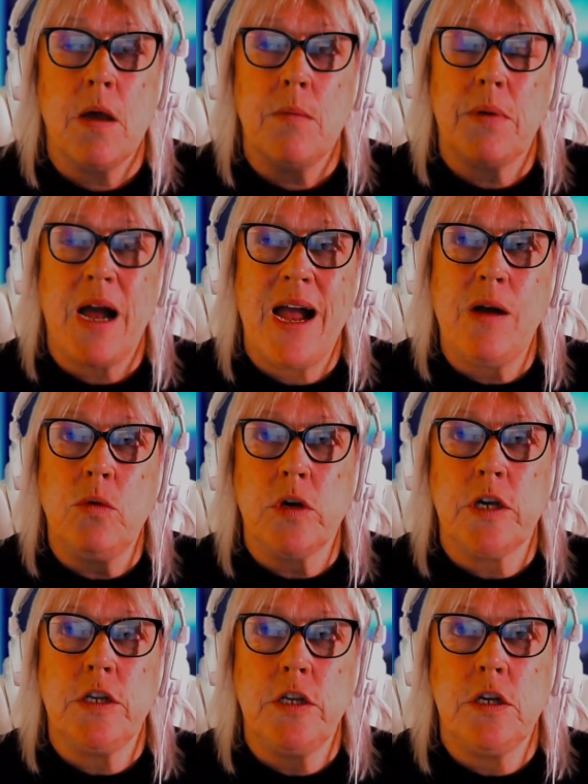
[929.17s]
But how
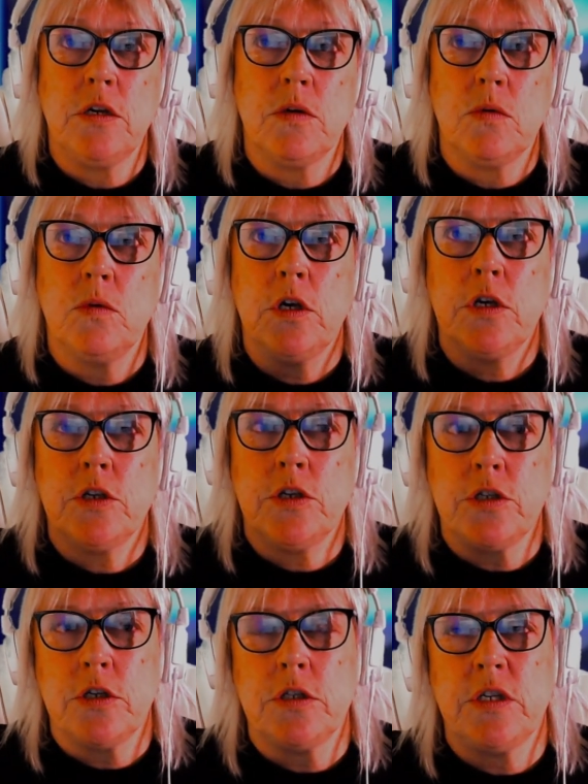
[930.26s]
can you
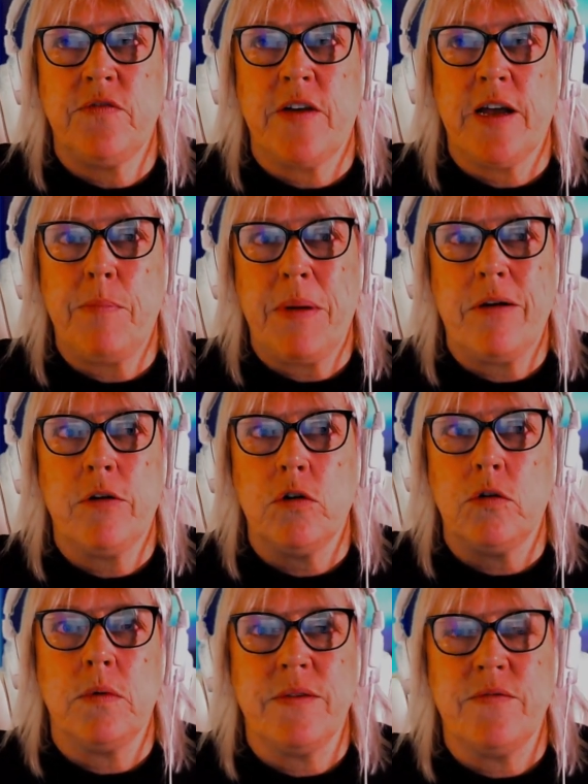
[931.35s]
certify a
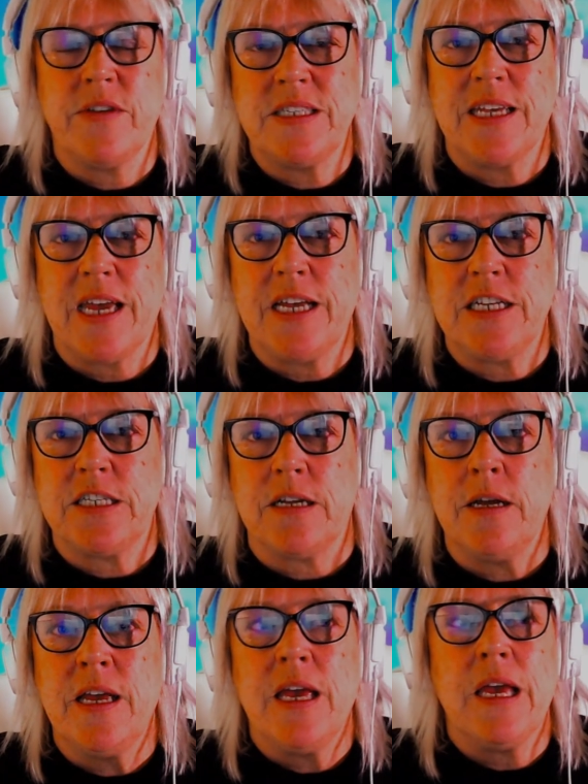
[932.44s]
paranormal investigator
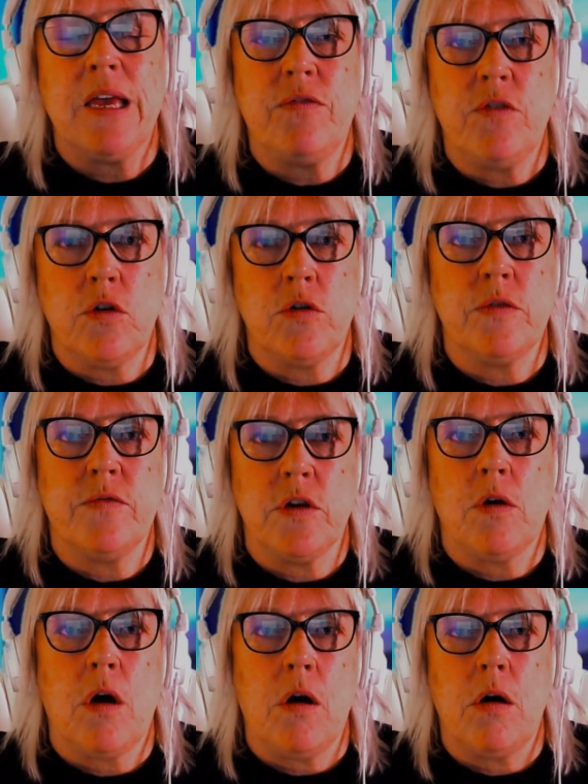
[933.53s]
if none of you
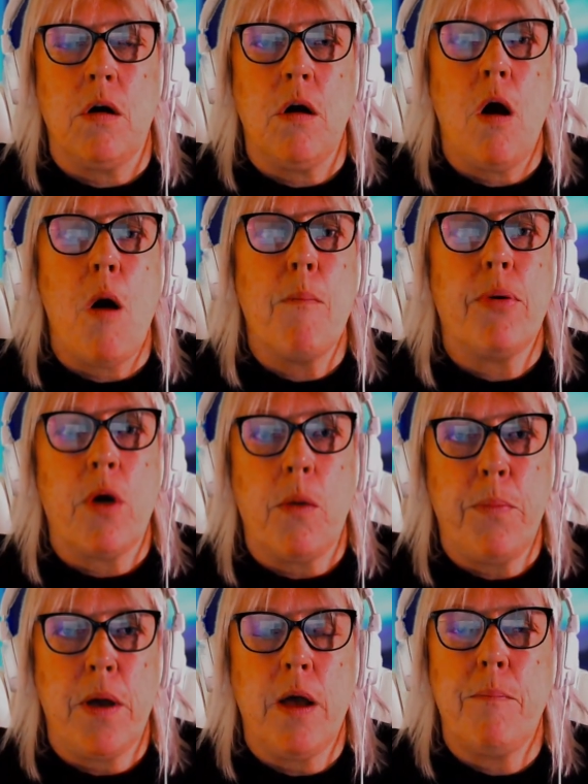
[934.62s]
are
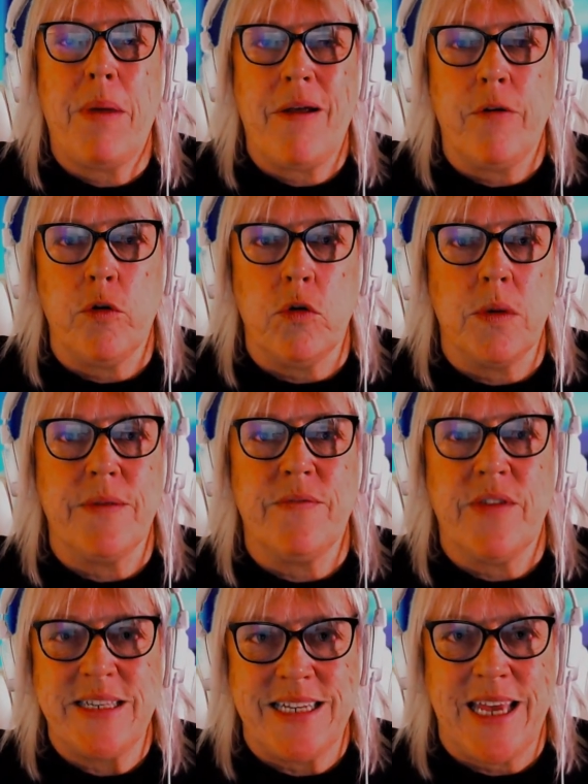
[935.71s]
proper paranormal
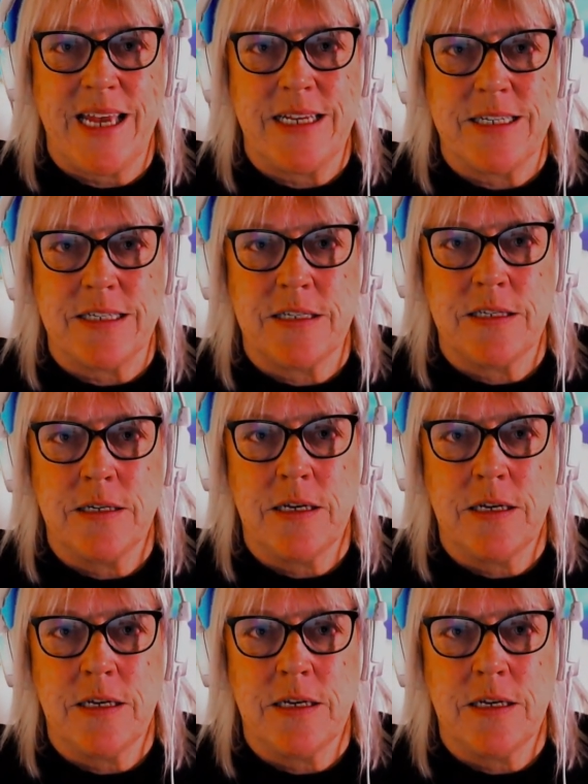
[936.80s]
investigators?